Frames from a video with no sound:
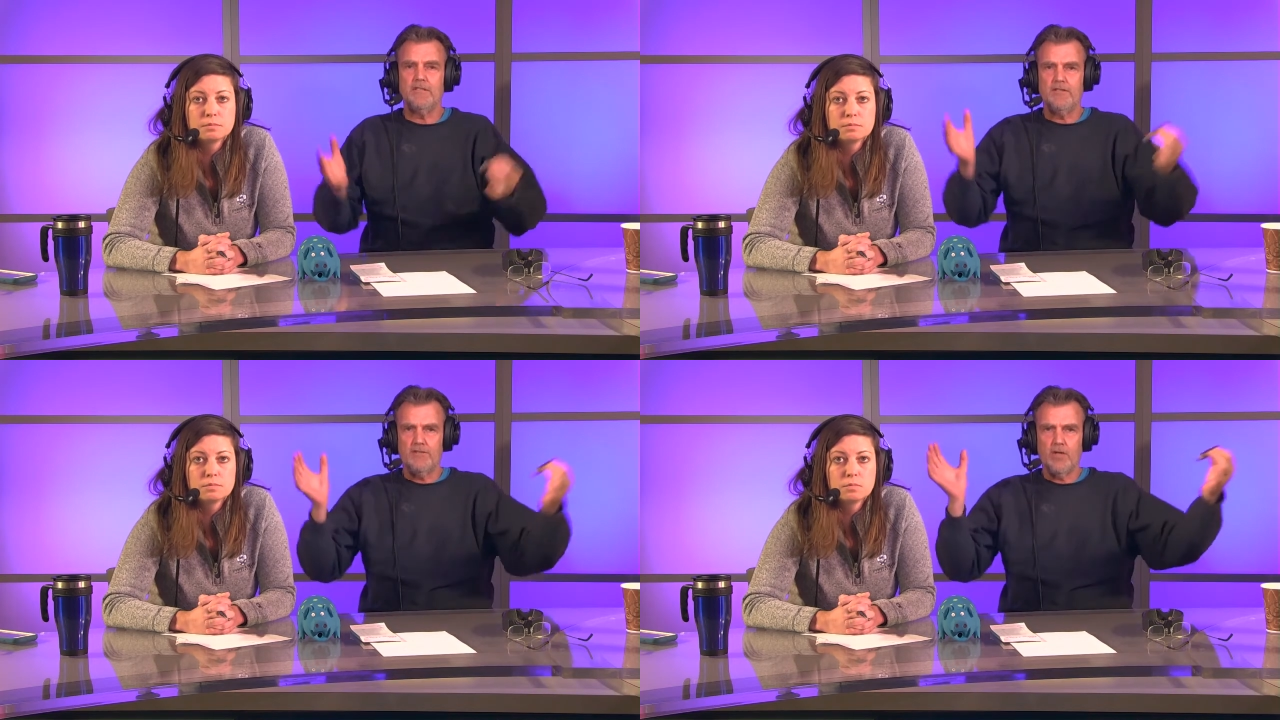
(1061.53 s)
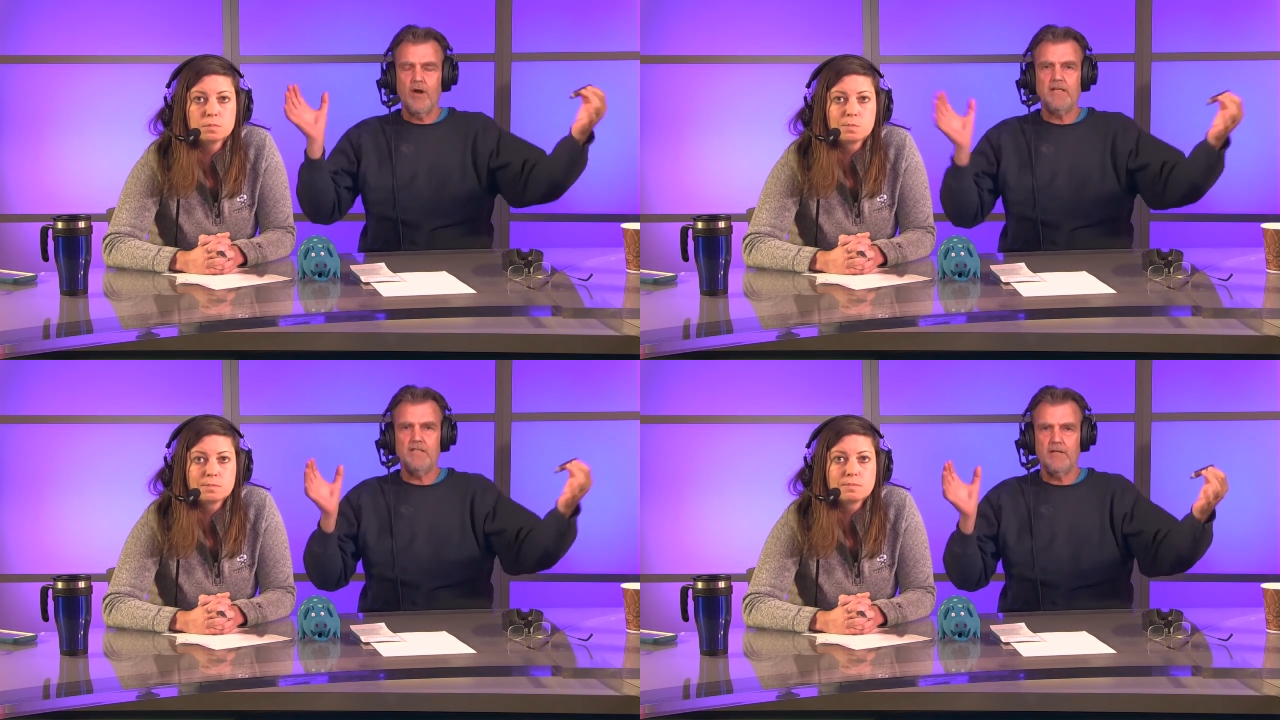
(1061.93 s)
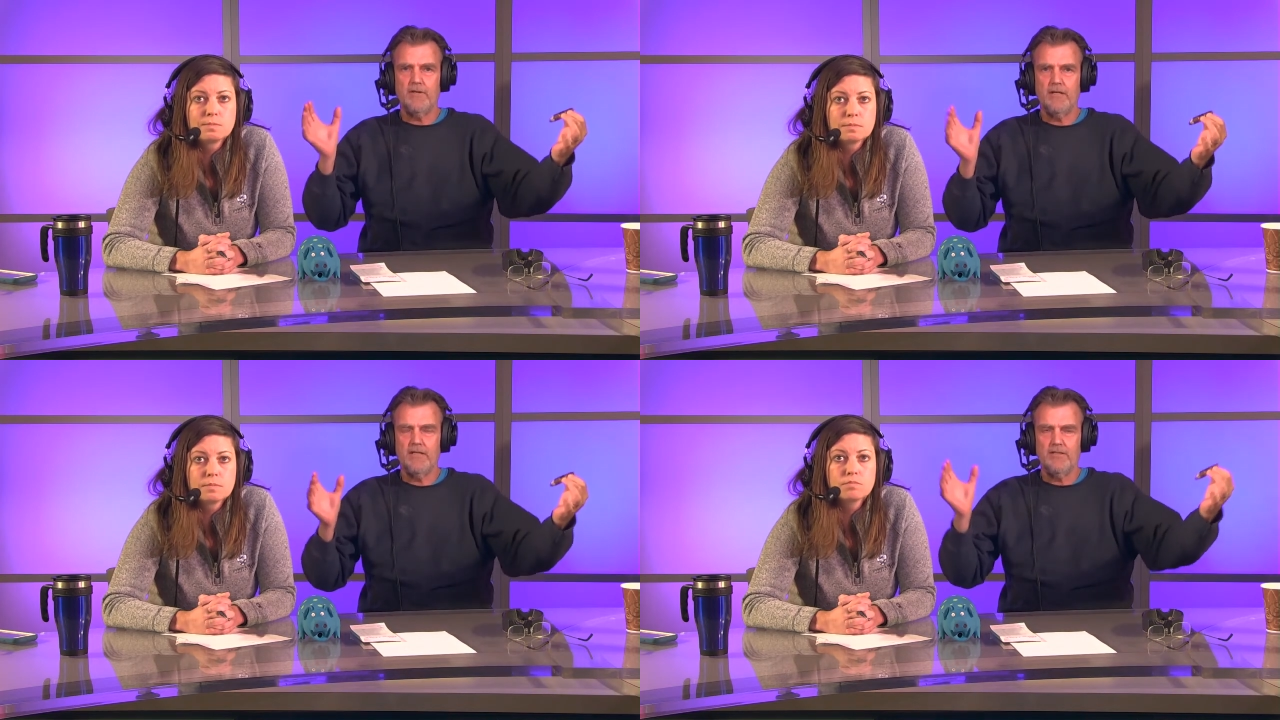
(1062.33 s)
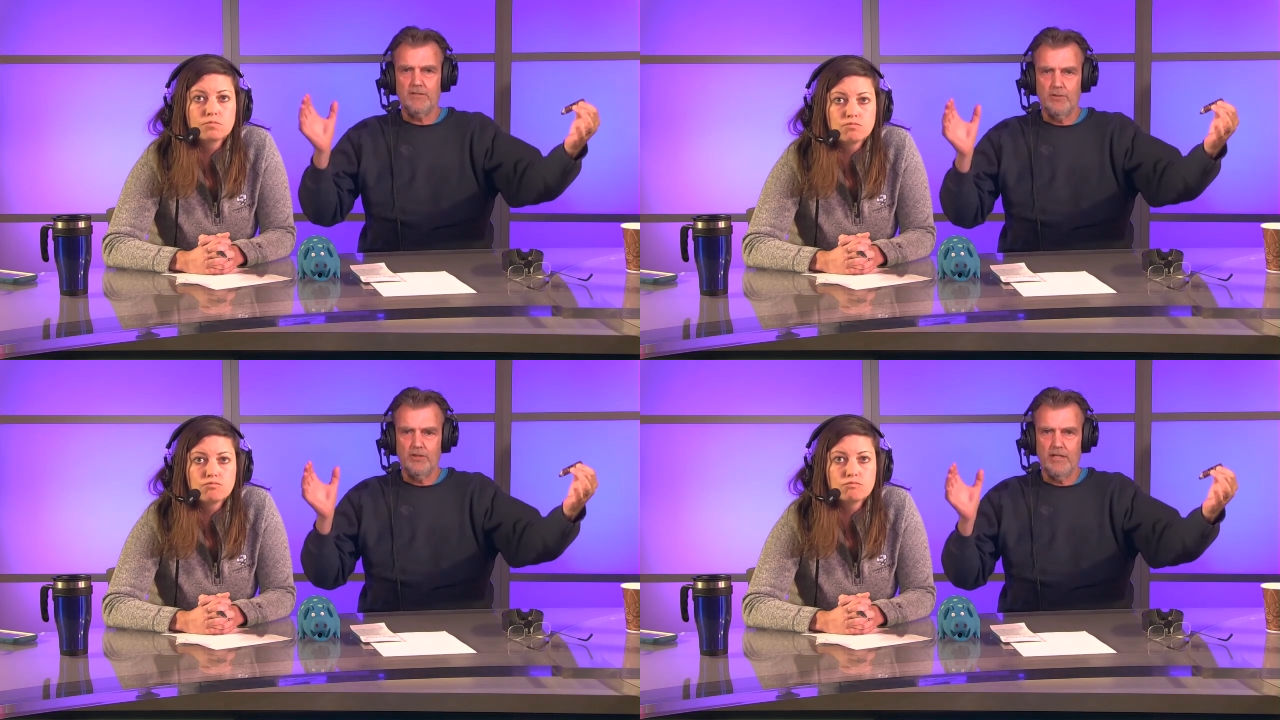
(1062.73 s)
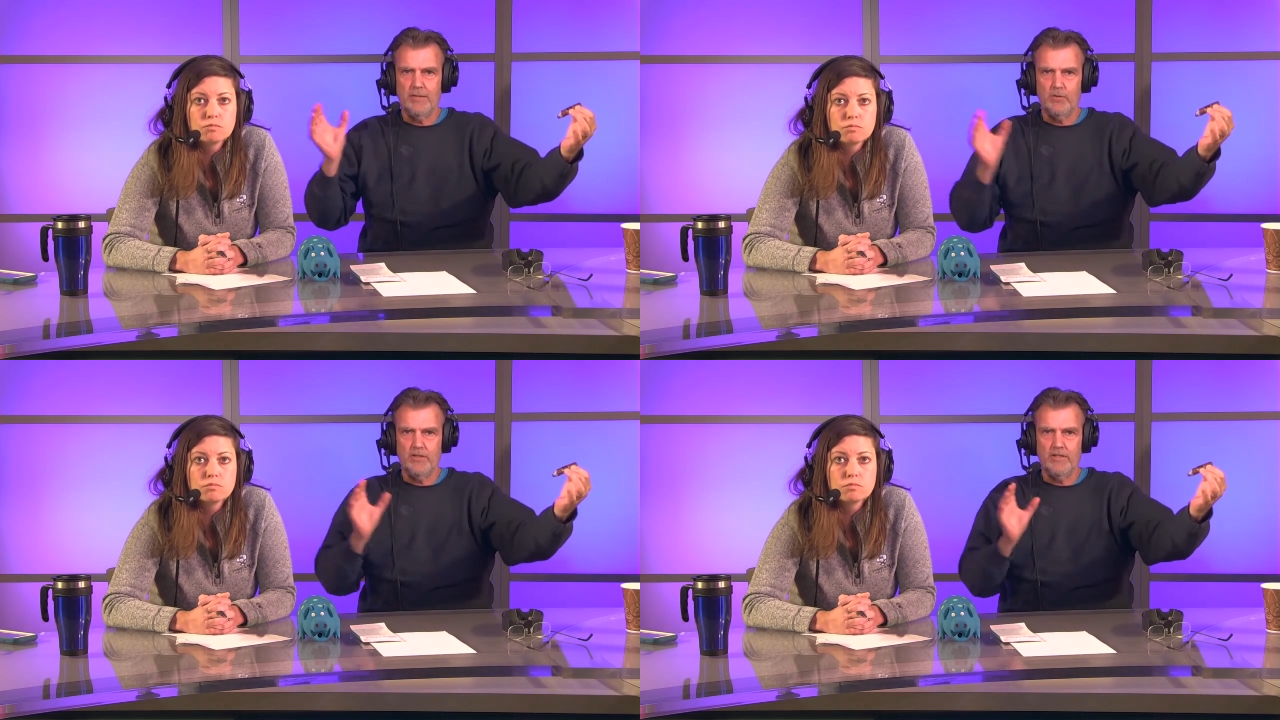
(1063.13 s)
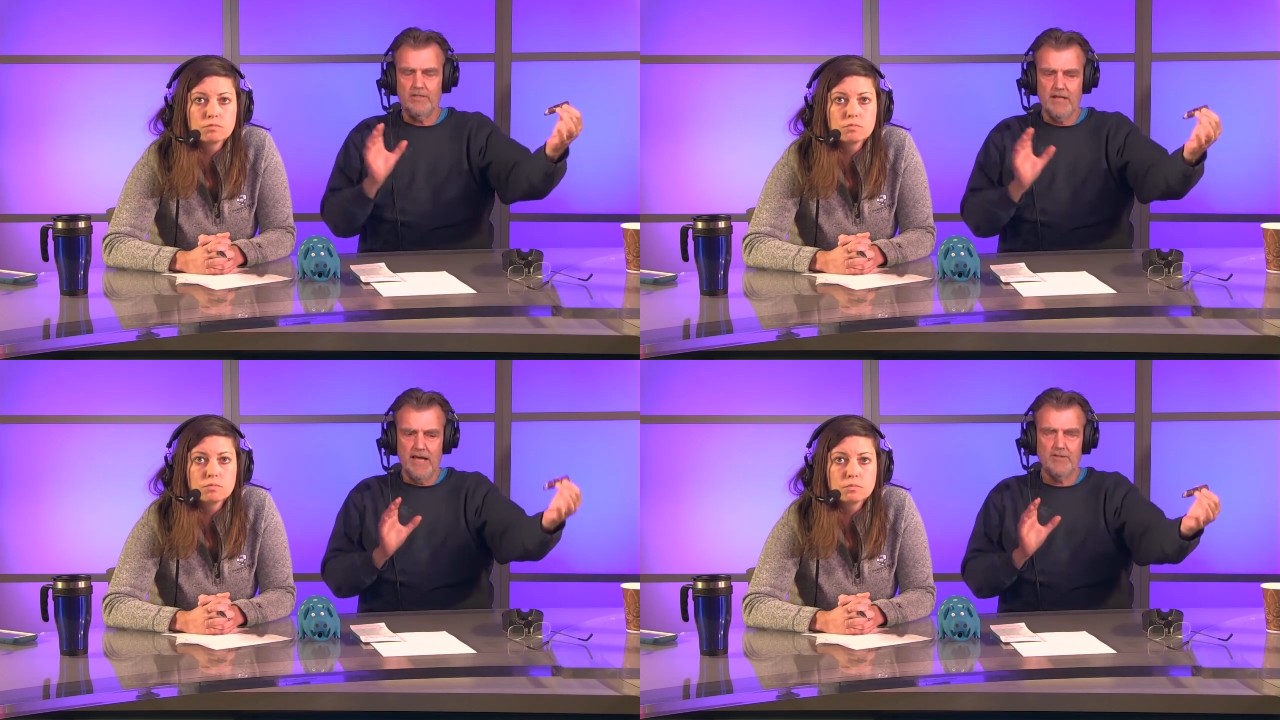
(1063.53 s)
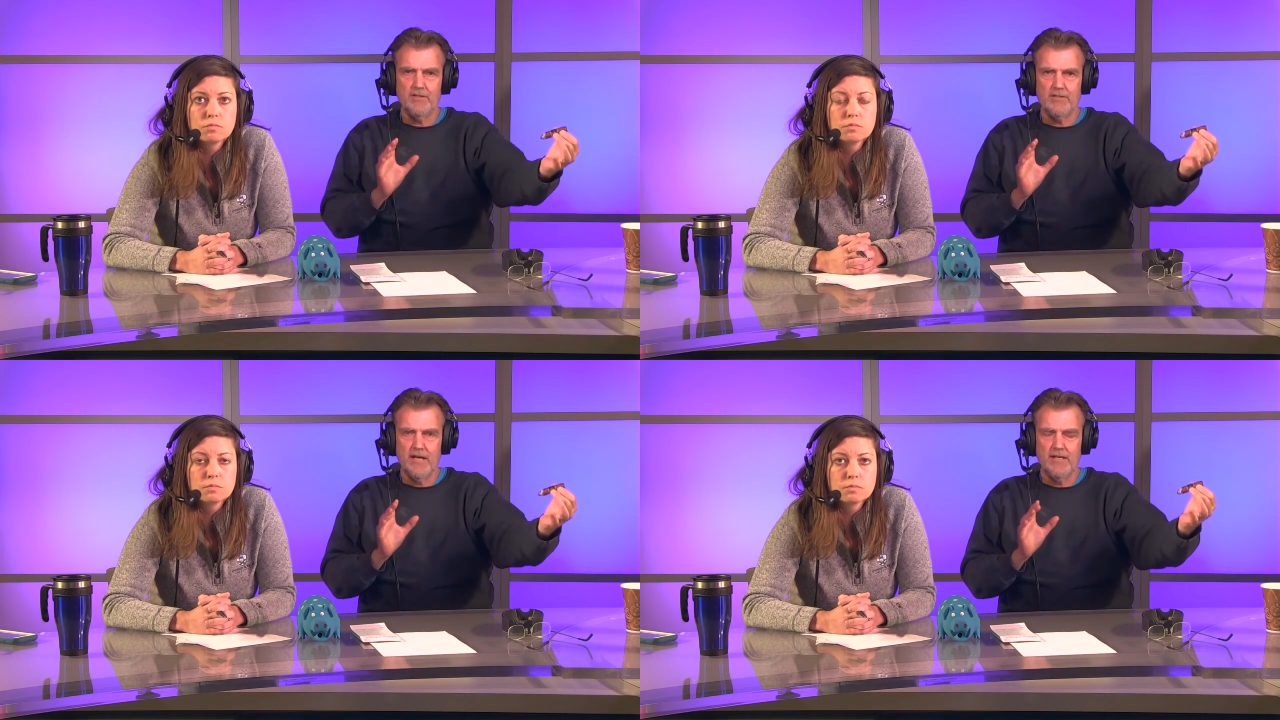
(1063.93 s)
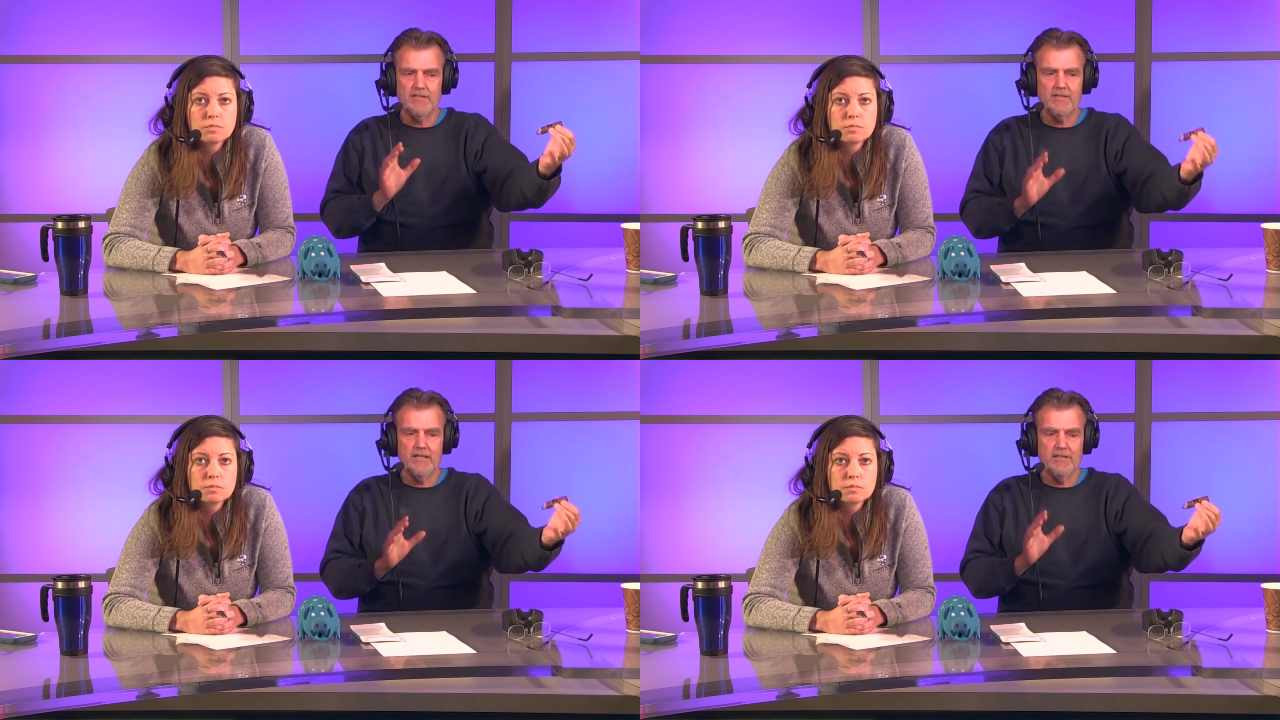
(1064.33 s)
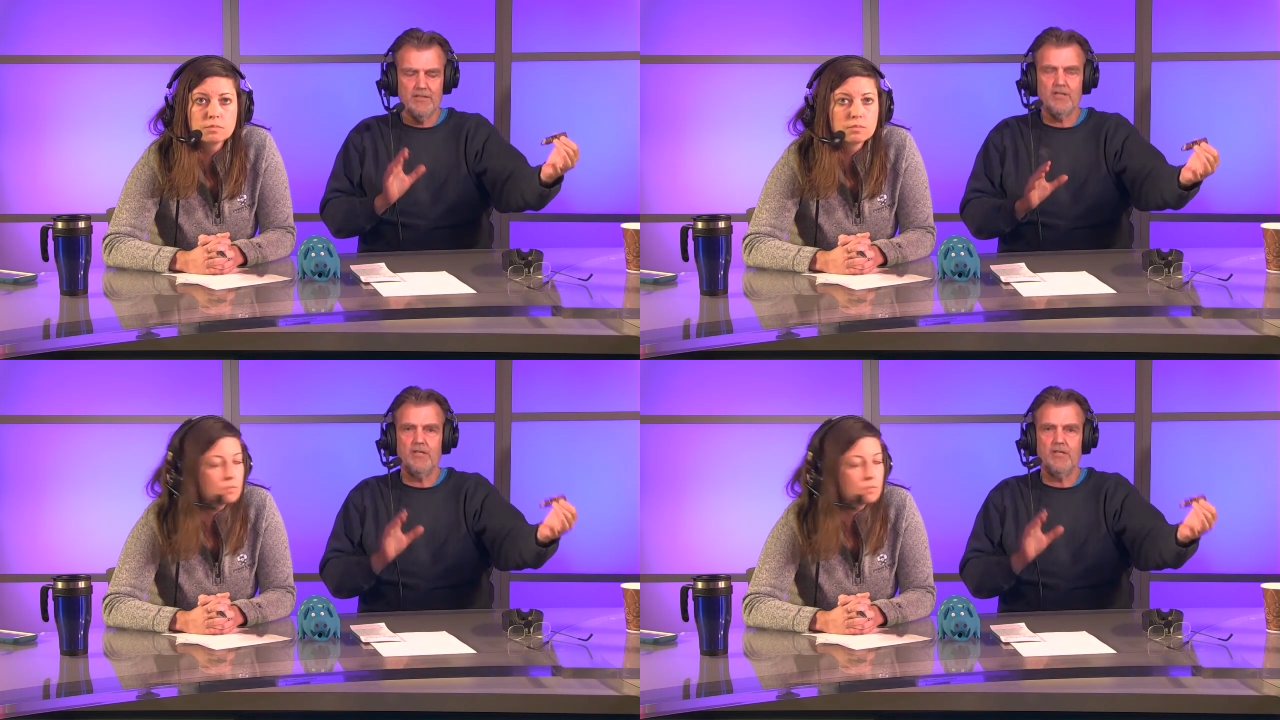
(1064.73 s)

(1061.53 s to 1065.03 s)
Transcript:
Speaker 1: is this: there's criteria associated with this exercise, and